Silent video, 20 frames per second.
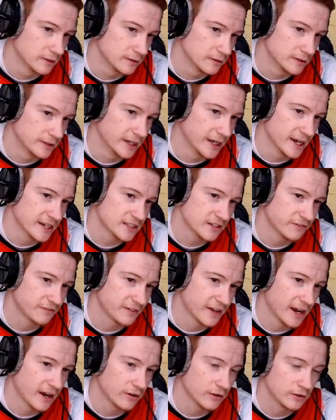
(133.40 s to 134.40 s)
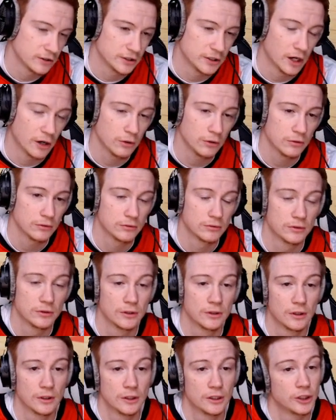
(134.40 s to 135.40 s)
Yeah, that's a foul. You know,
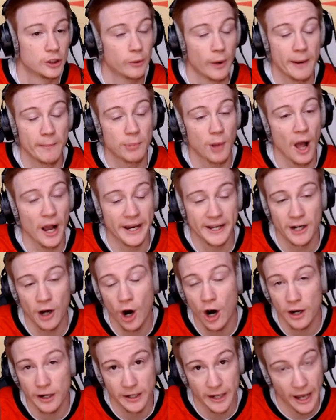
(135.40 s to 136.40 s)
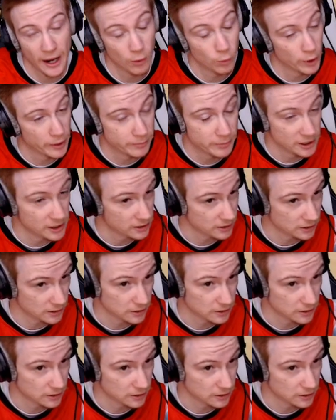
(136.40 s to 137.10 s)
you ain't blocking Harden now, Wimby.